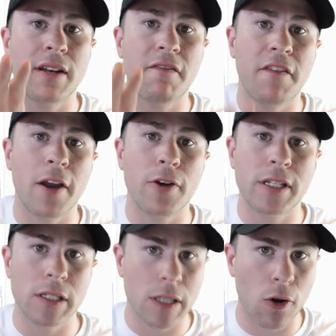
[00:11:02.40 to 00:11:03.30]
in very
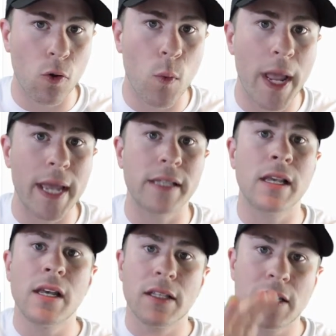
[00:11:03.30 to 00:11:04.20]
subtle
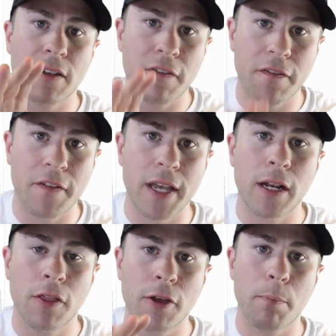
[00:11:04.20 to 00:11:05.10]
ways to
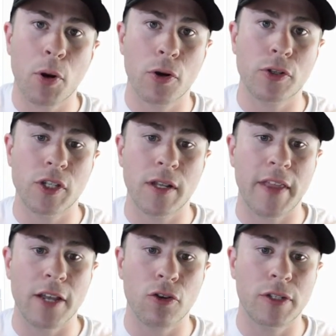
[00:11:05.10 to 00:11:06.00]
fit the
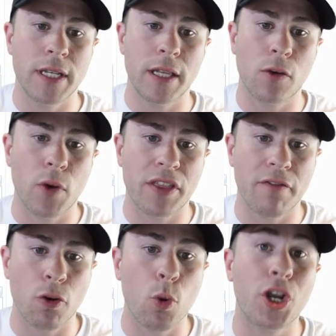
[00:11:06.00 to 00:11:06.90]
person that you're dealing with.
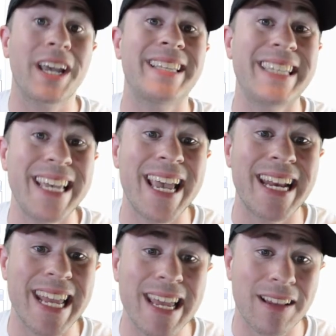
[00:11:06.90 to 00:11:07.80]
If you're working a
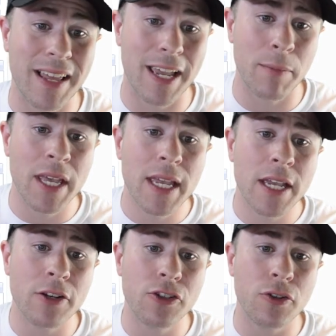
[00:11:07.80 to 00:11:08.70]
T&E claim,
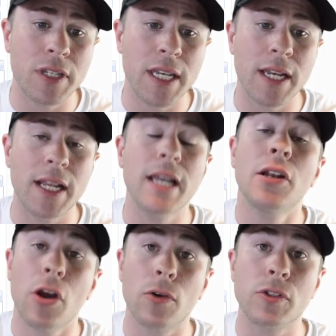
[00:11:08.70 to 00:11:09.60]
here's your
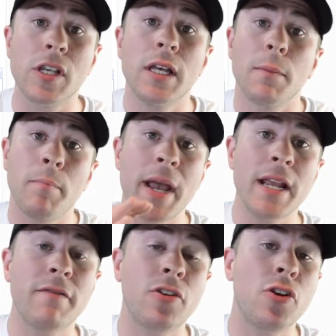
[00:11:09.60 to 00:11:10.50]
T&E notes.
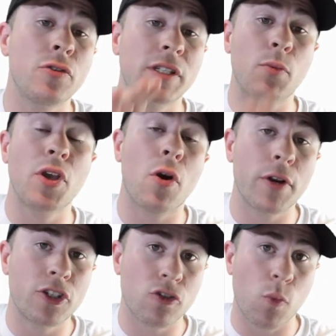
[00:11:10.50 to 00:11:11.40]
Many of the notes that we
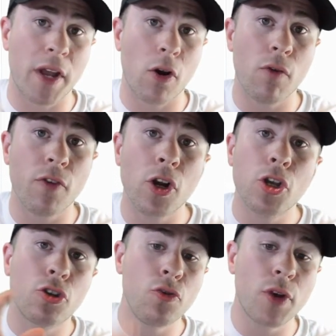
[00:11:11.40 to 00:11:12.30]
already just went over,
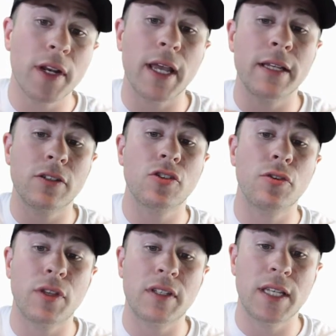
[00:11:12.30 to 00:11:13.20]
you can
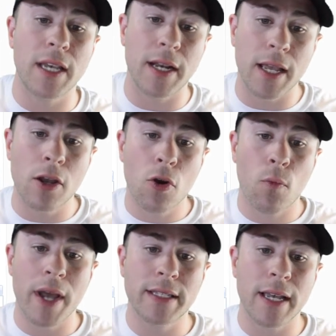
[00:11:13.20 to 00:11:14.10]
insert the T&E
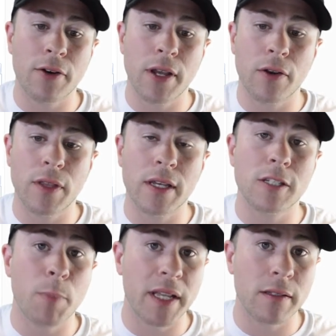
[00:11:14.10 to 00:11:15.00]
right down here in the
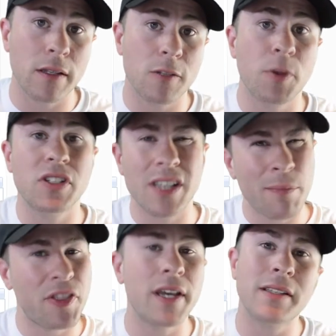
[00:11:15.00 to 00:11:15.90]
expense list. But
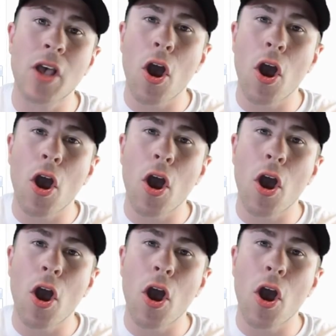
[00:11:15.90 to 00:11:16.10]
some things